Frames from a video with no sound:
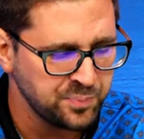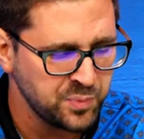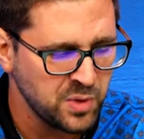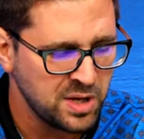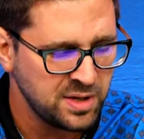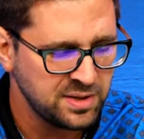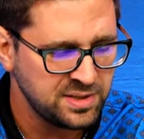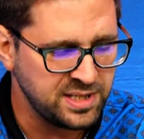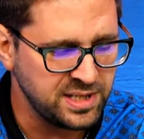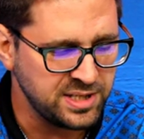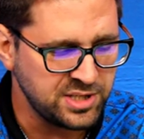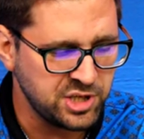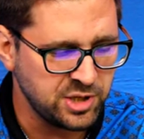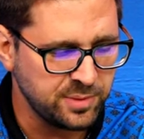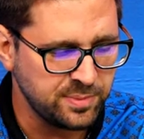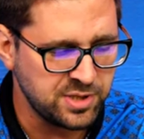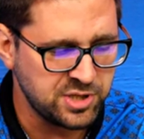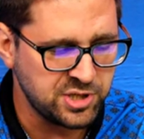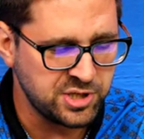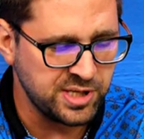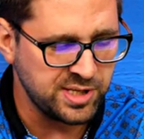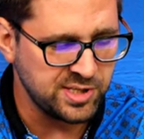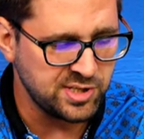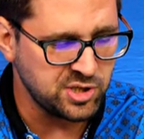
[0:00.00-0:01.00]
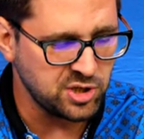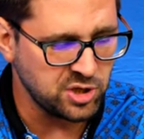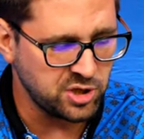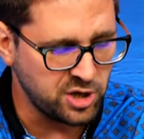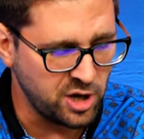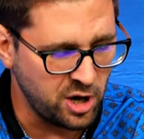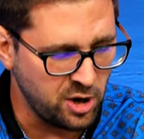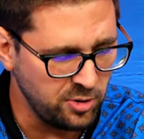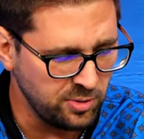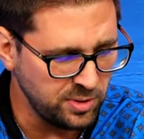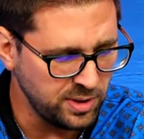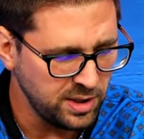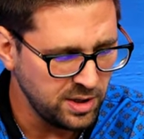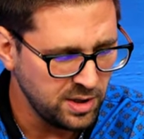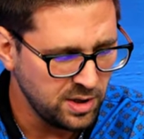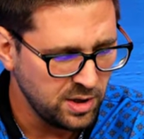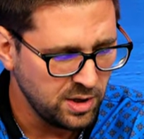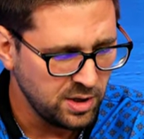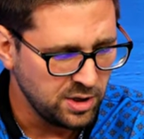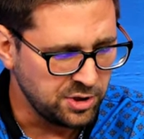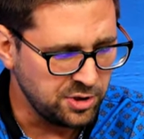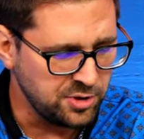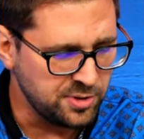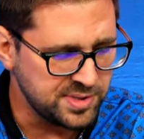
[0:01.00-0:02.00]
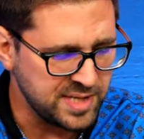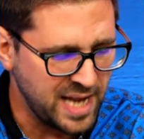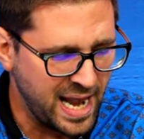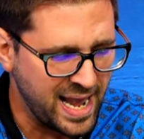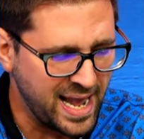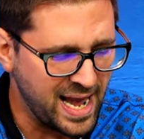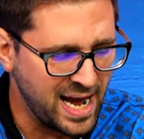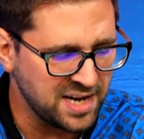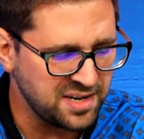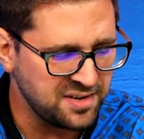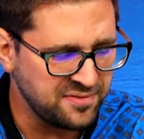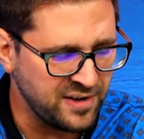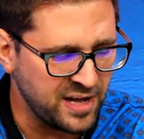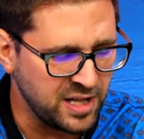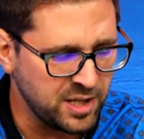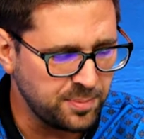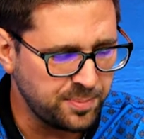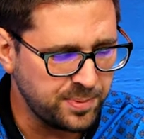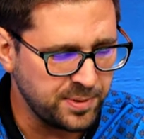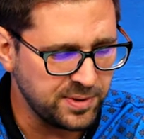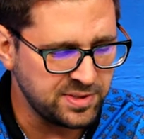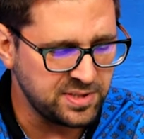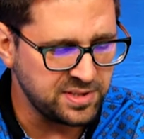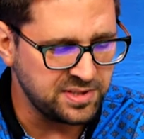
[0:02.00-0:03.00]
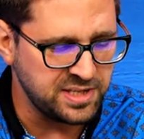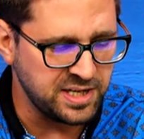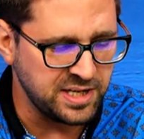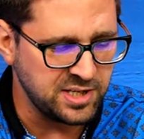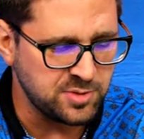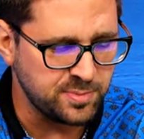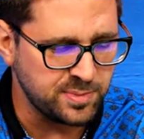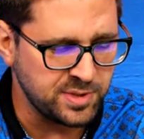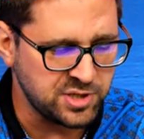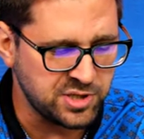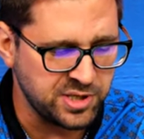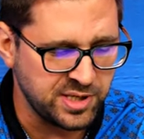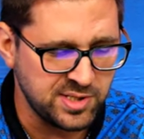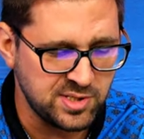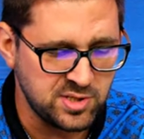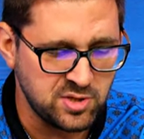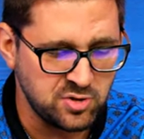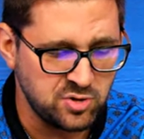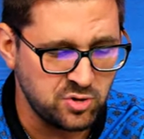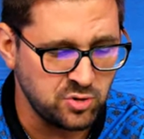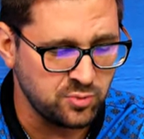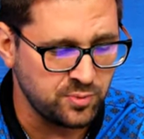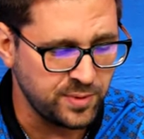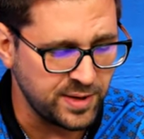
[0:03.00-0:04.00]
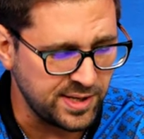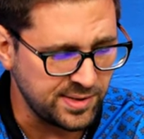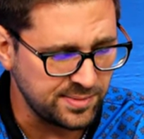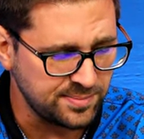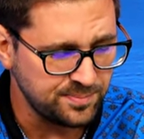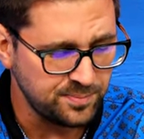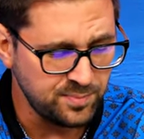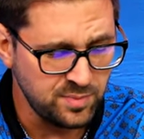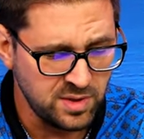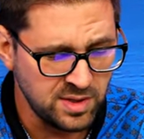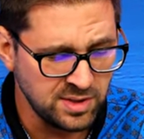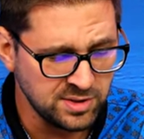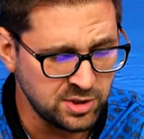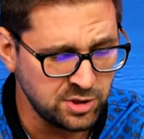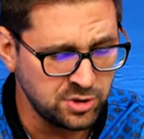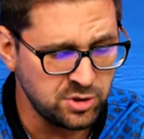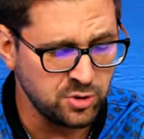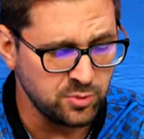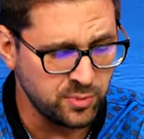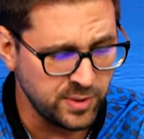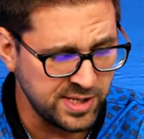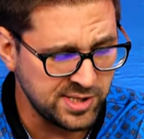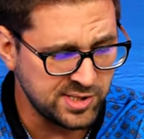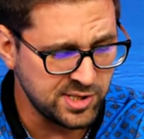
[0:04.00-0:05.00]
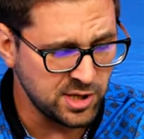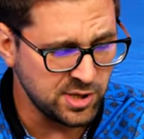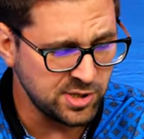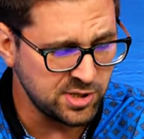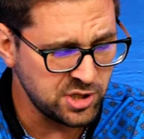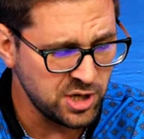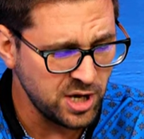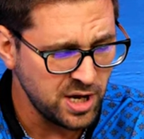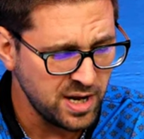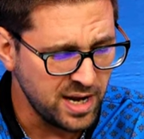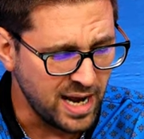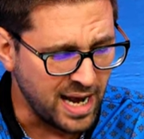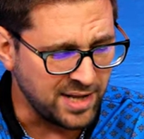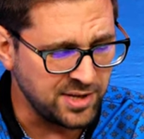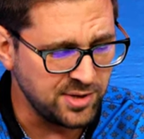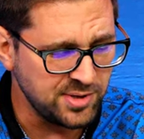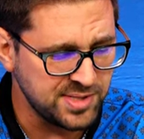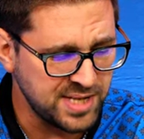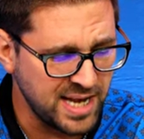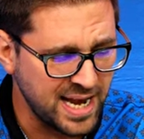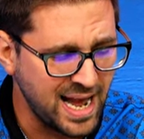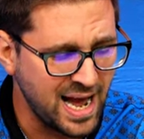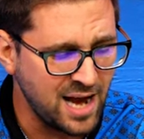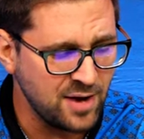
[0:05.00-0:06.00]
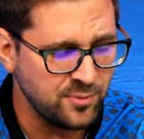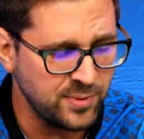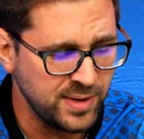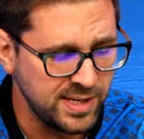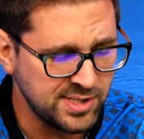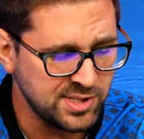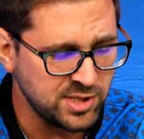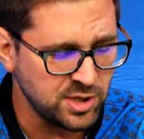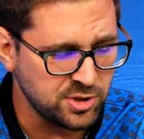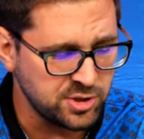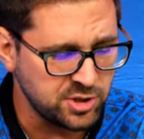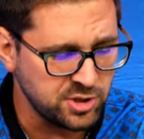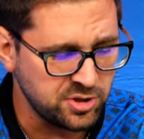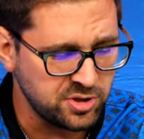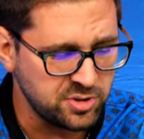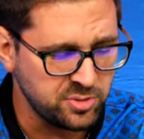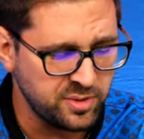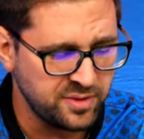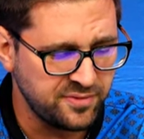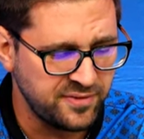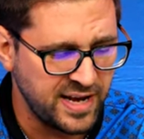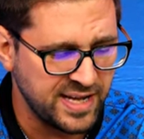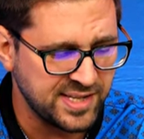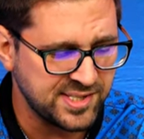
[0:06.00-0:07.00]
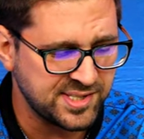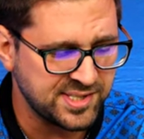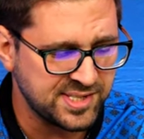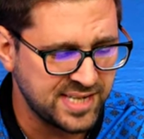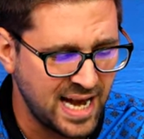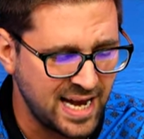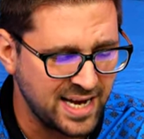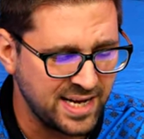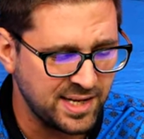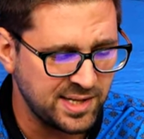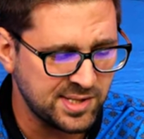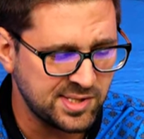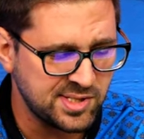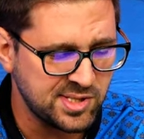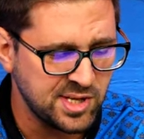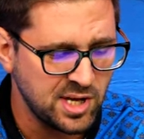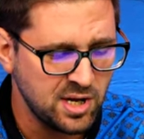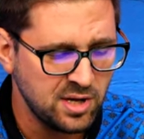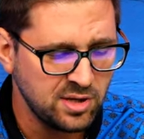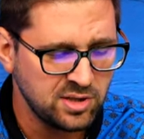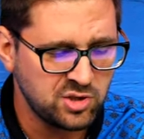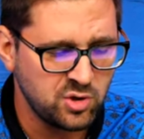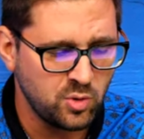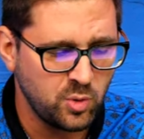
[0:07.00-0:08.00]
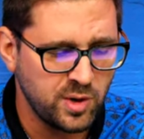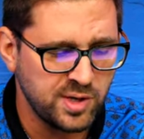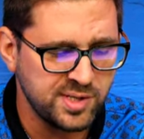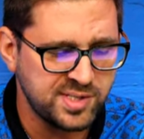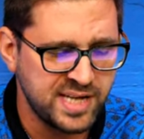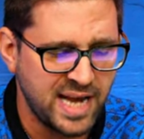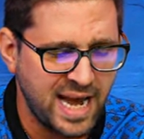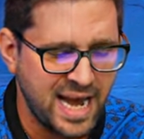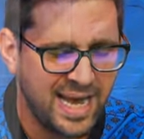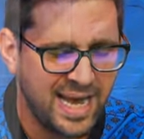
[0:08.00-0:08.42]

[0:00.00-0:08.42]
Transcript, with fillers: teaching machines to code, use A I developer to teach machines to do, re to do research, and use A I researcher to advance science towards A